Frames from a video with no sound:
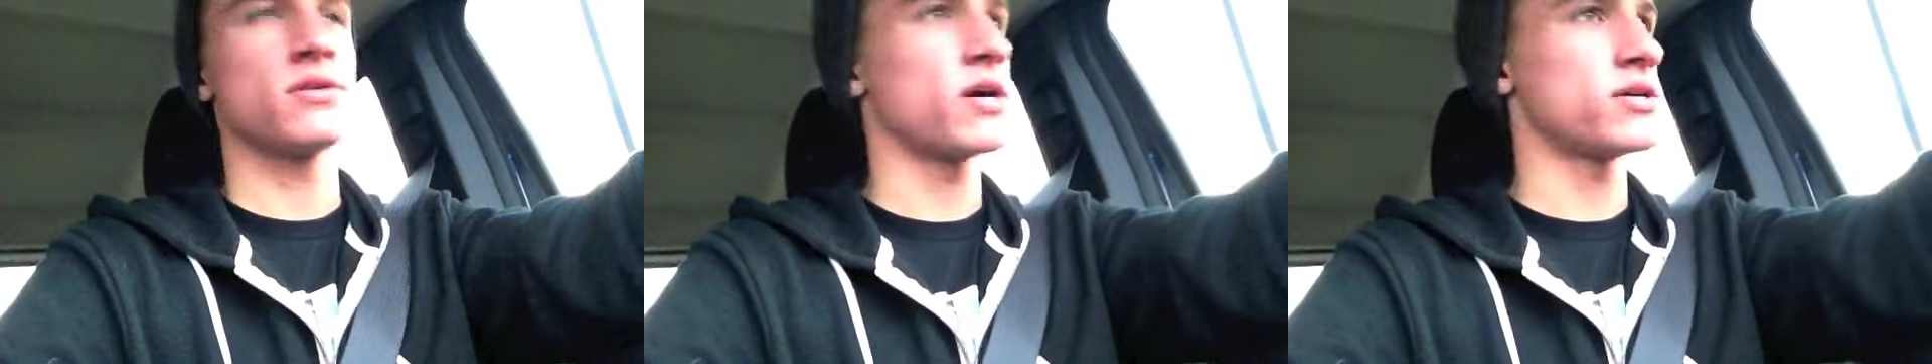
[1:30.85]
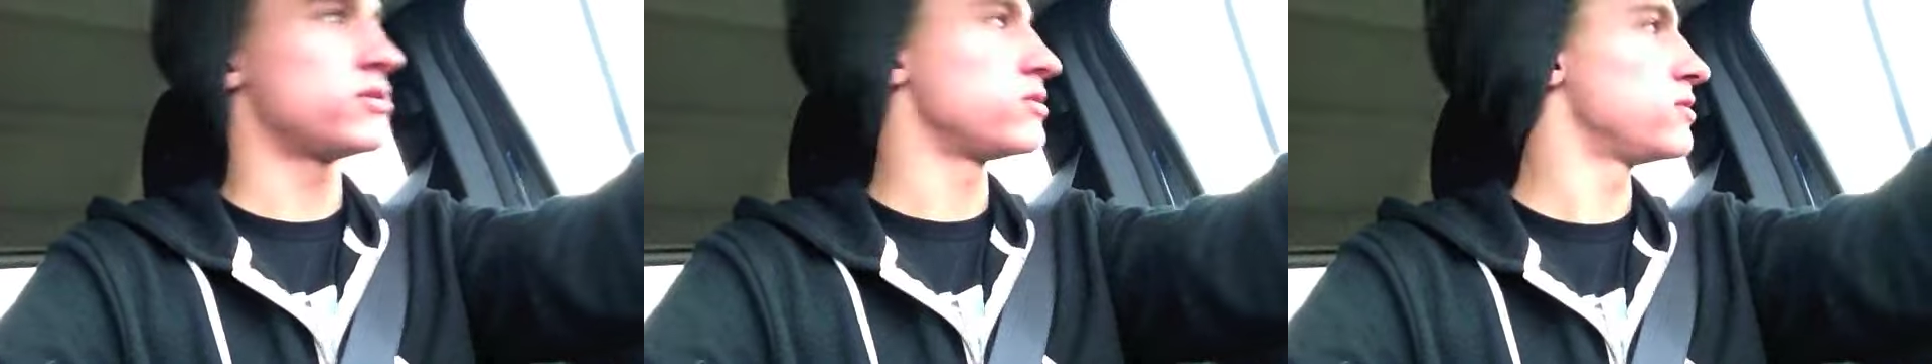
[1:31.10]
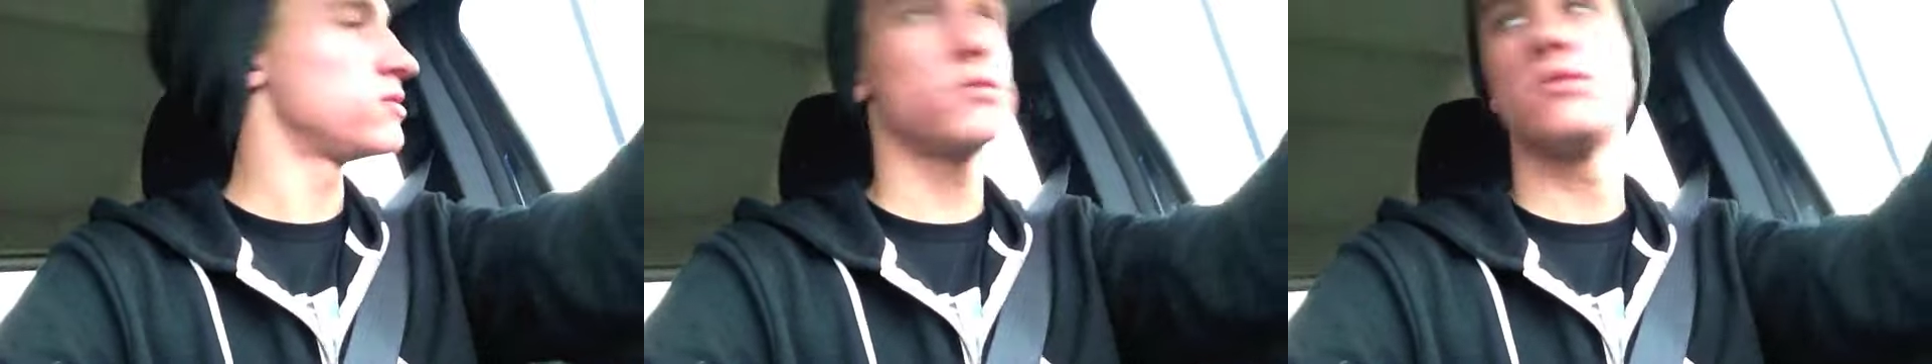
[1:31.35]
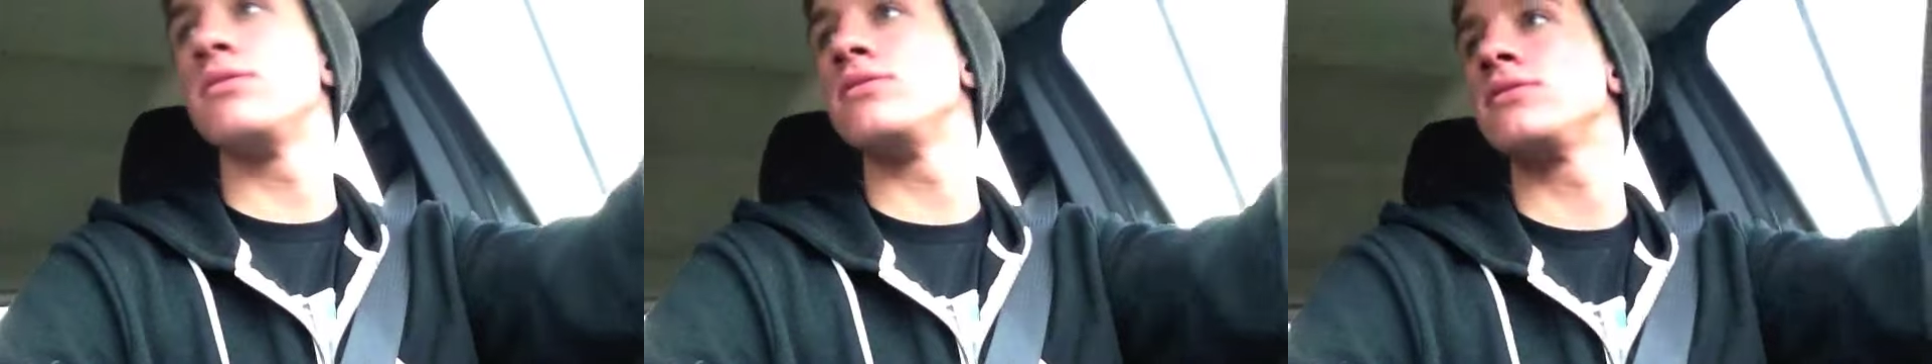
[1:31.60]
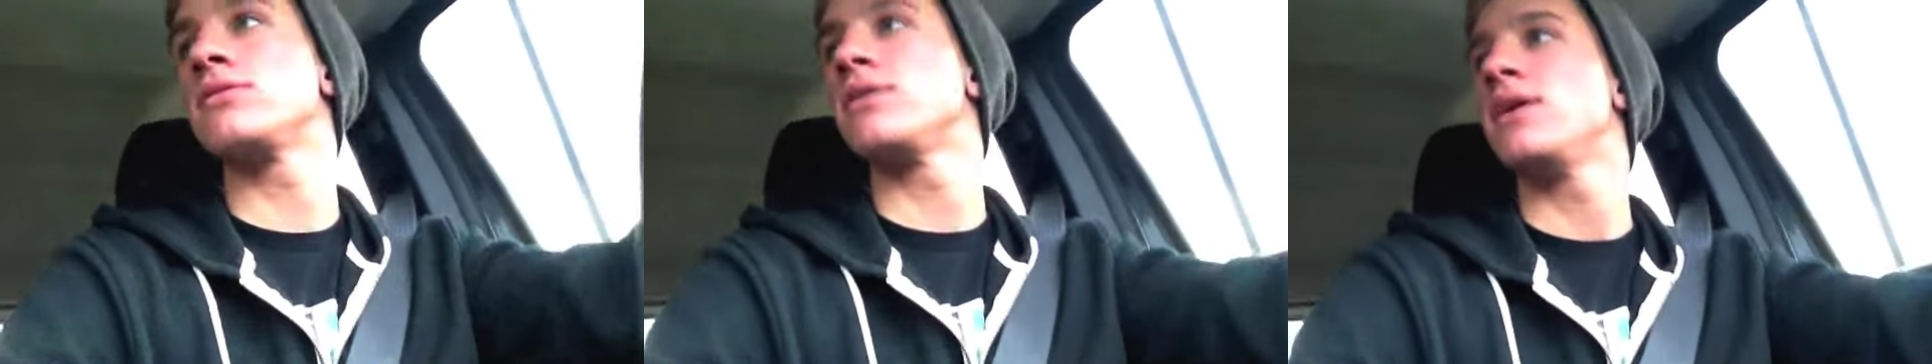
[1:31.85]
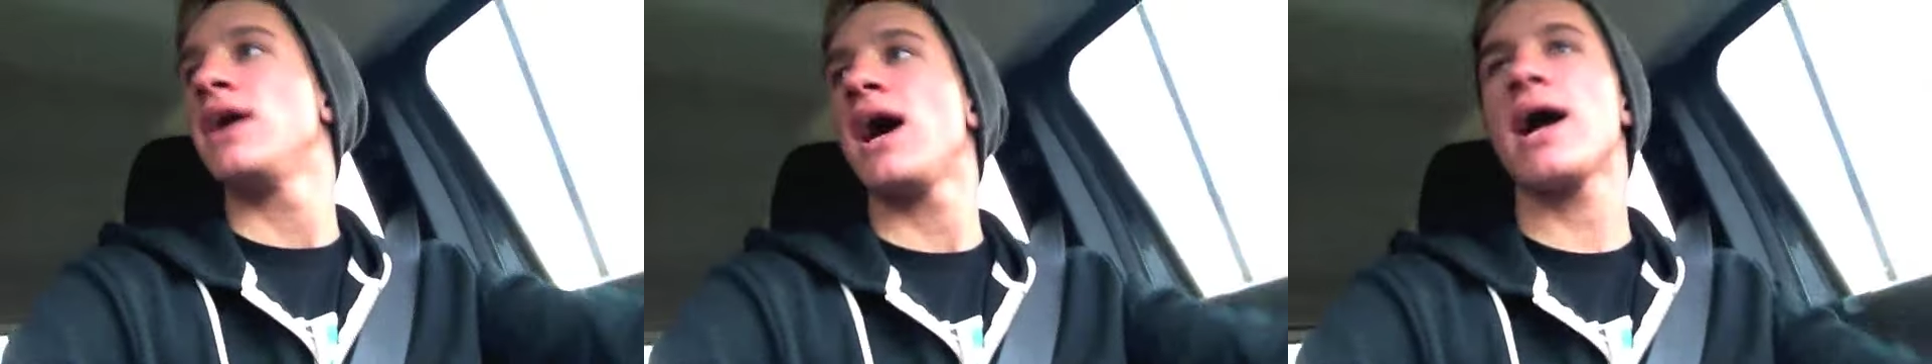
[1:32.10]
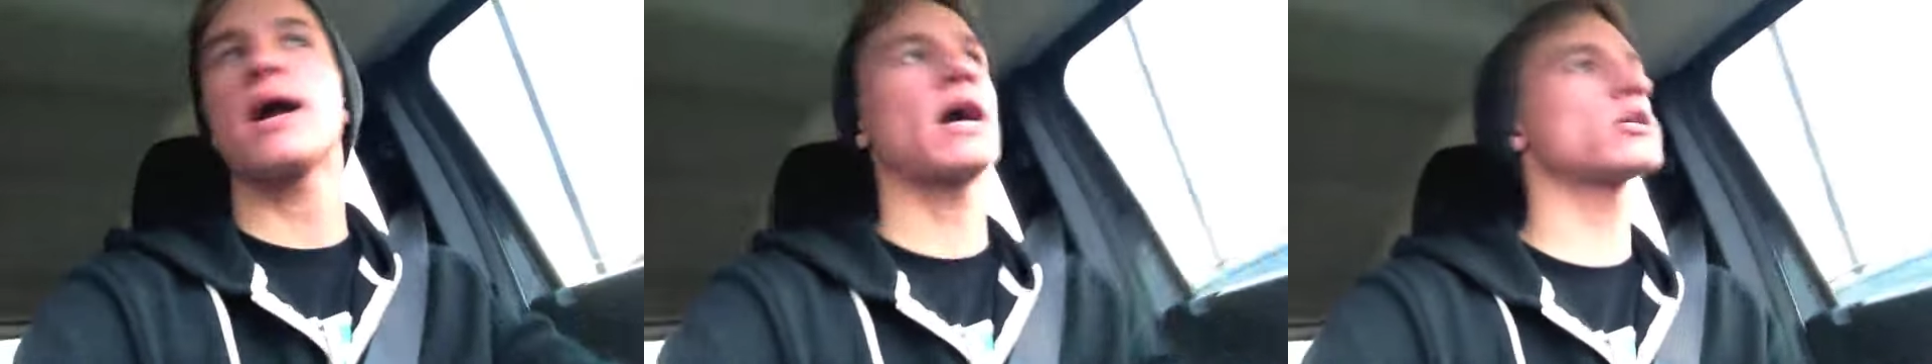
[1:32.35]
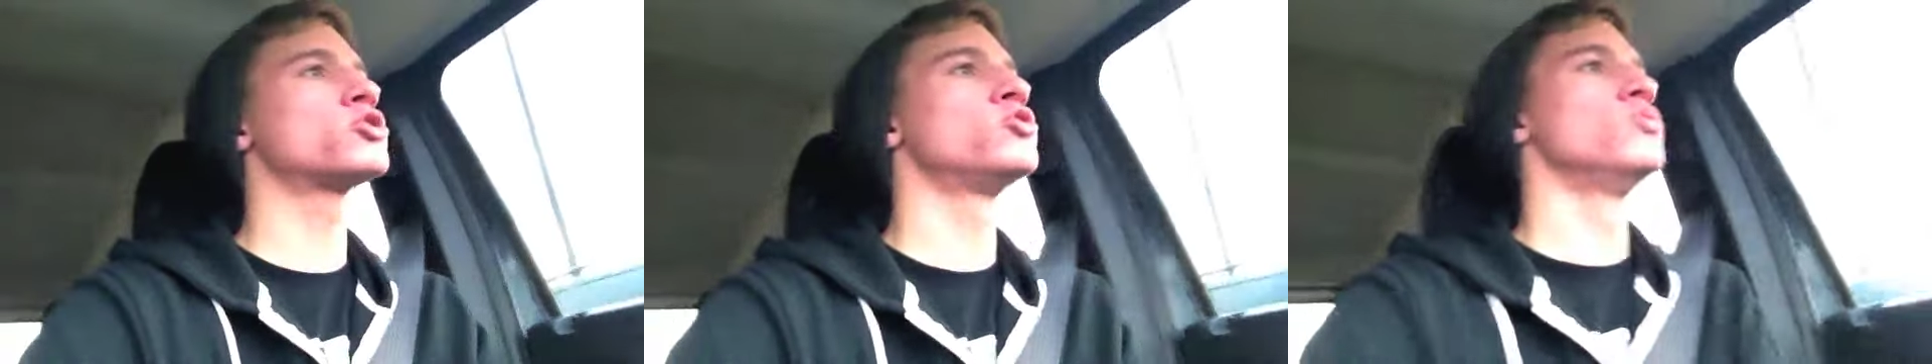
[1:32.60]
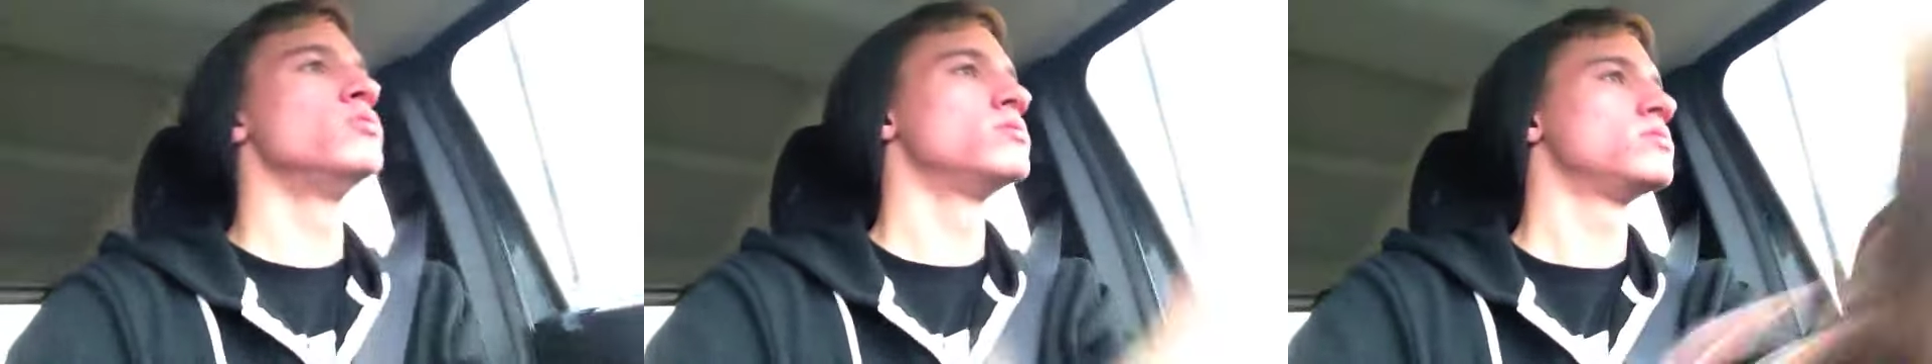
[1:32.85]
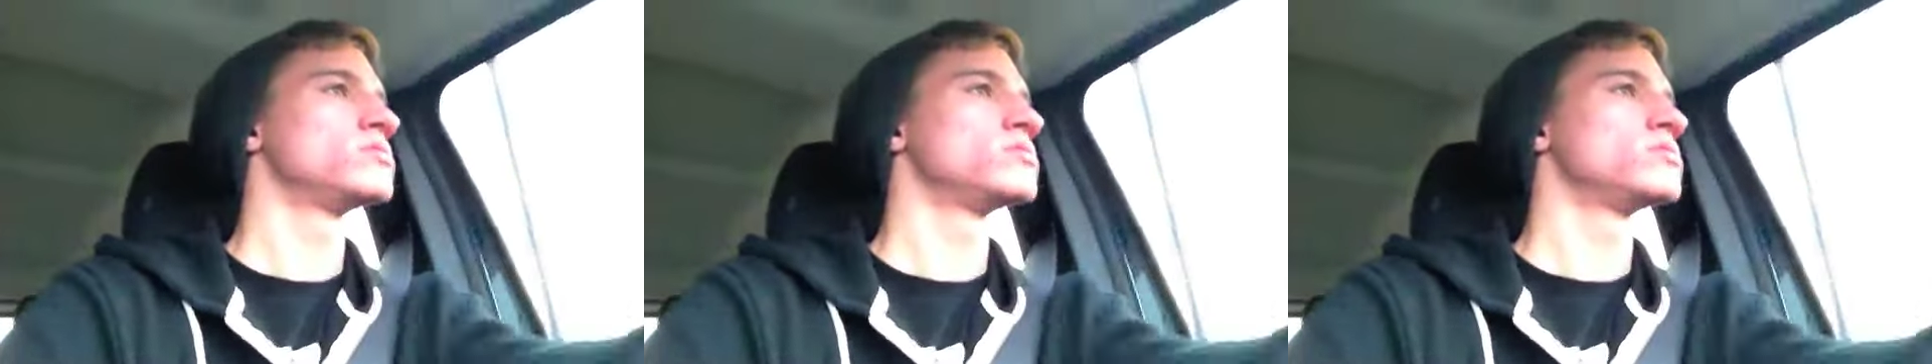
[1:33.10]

Got you, girl. I got you.